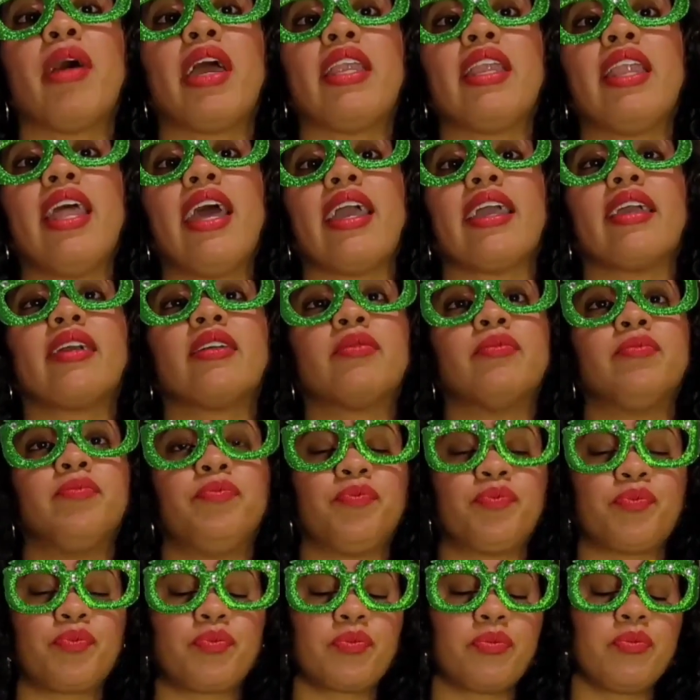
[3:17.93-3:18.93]
my neck,
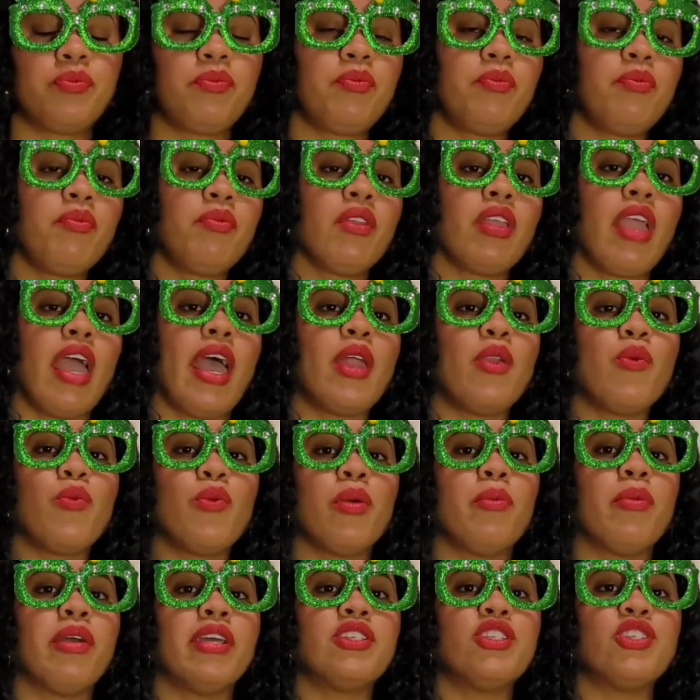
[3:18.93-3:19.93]
and
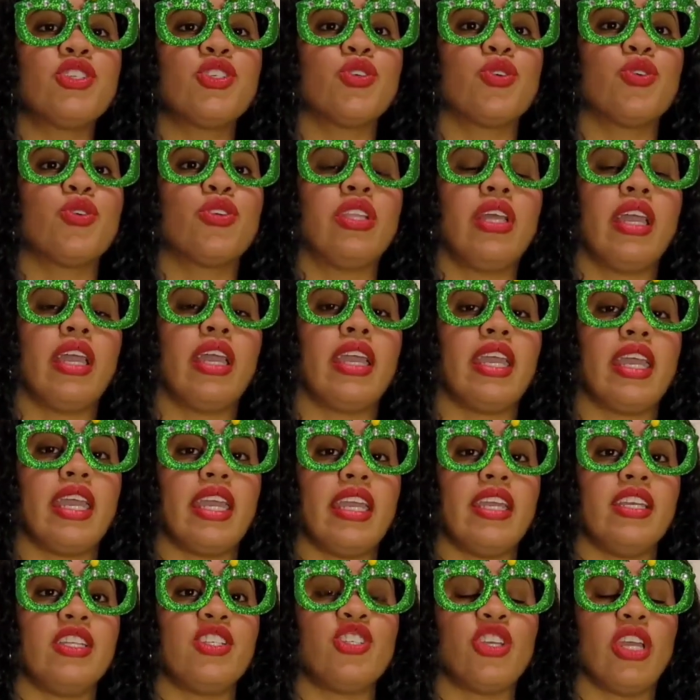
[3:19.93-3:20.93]
women show their
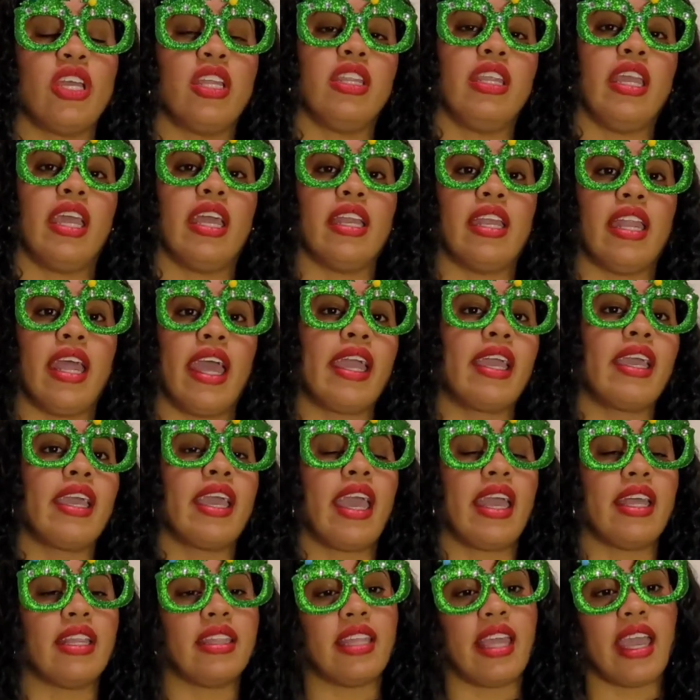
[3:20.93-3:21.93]
age in their neck
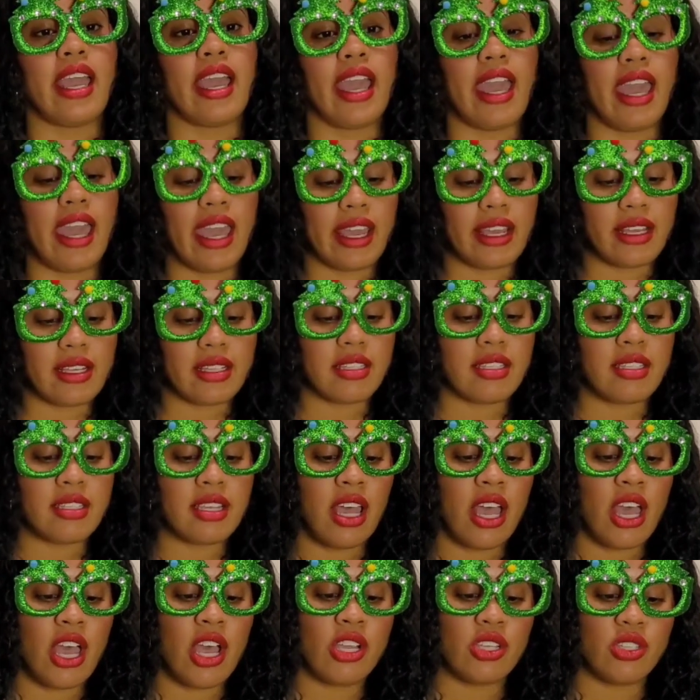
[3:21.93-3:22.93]
and their hands.
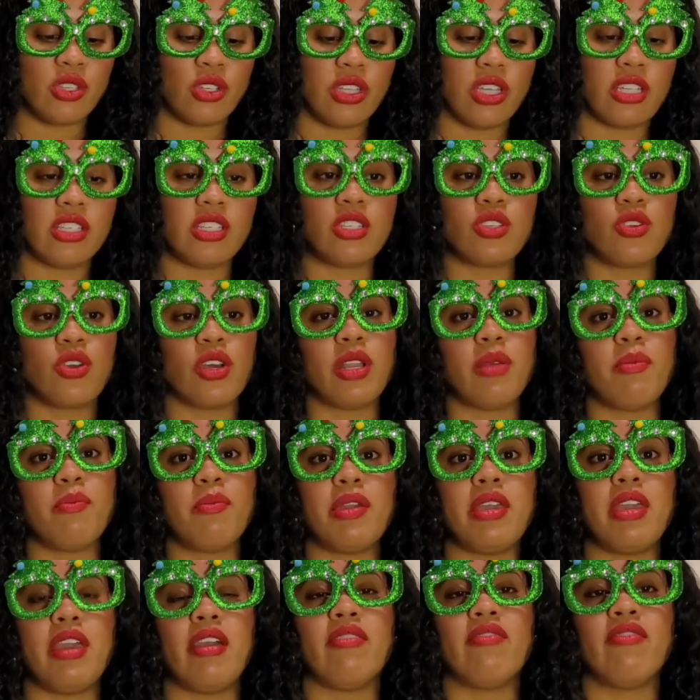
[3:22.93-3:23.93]
So this is going to
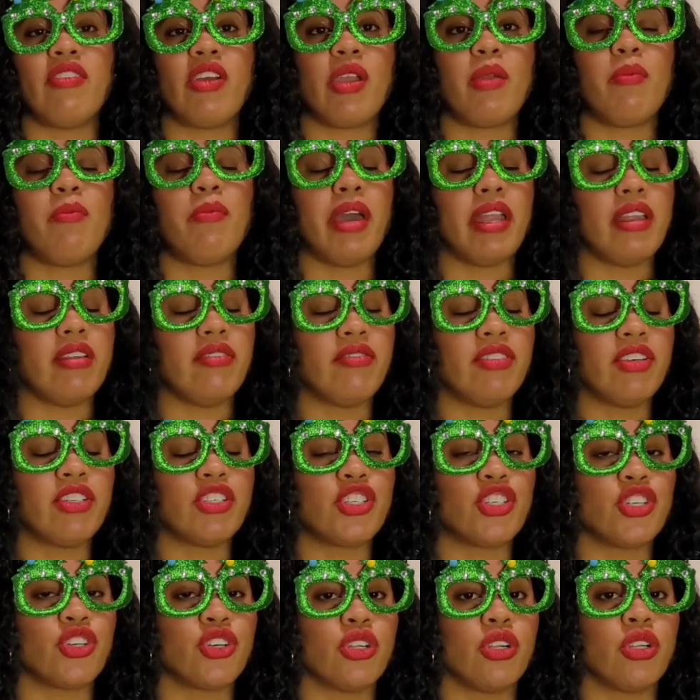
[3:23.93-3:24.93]
be a very
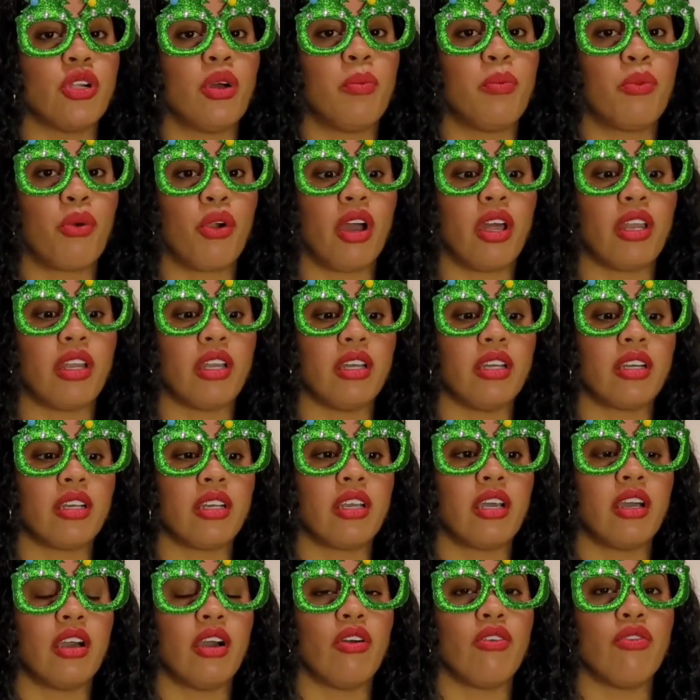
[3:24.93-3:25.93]
beneficial
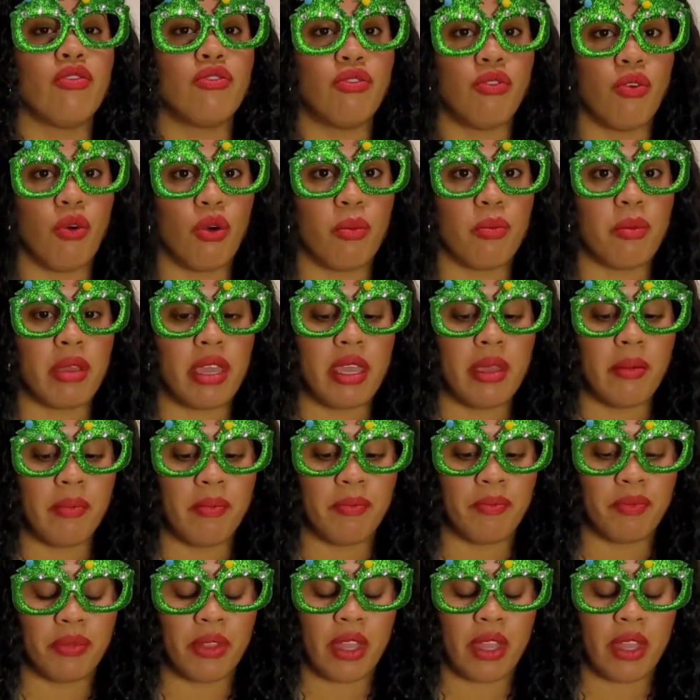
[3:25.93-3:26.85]
product for me.